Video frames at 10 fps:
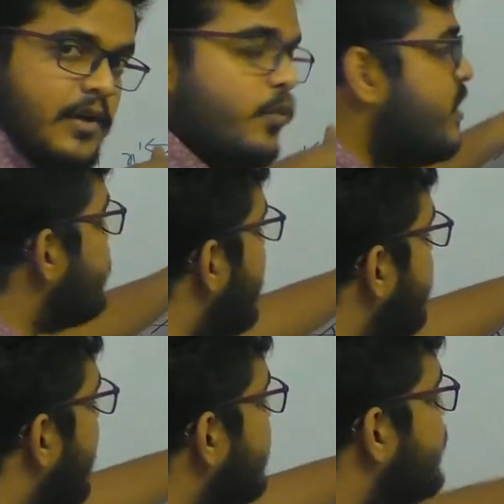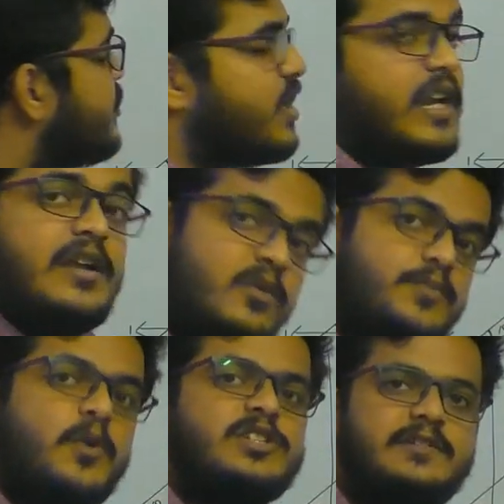which made by the straight line
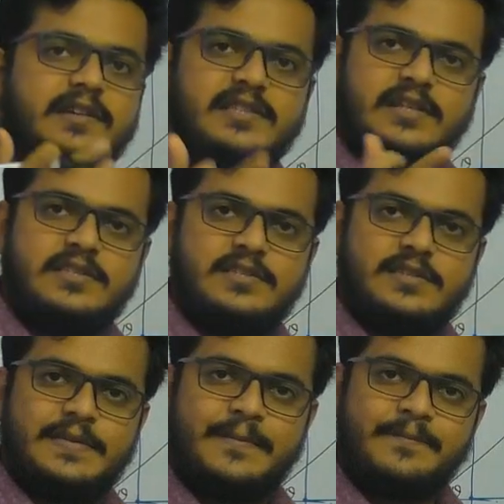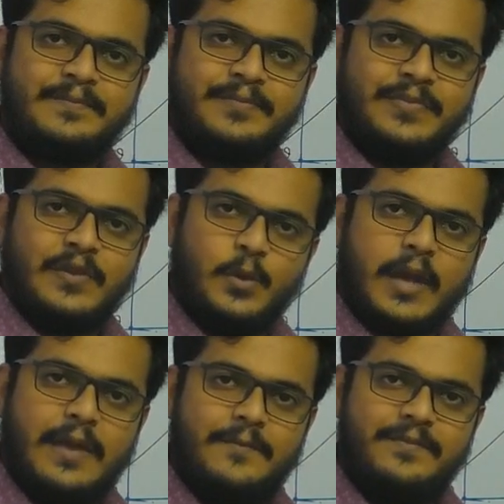with positive x-axis.
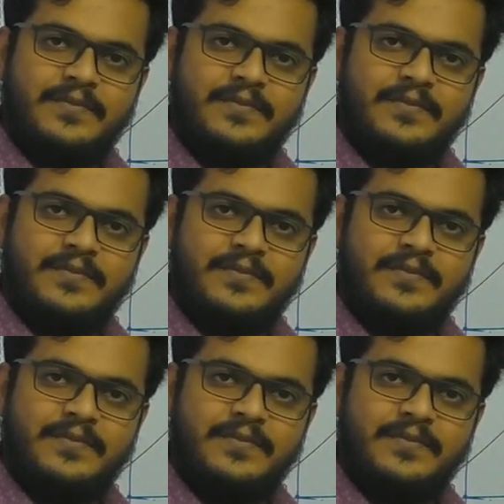Okay.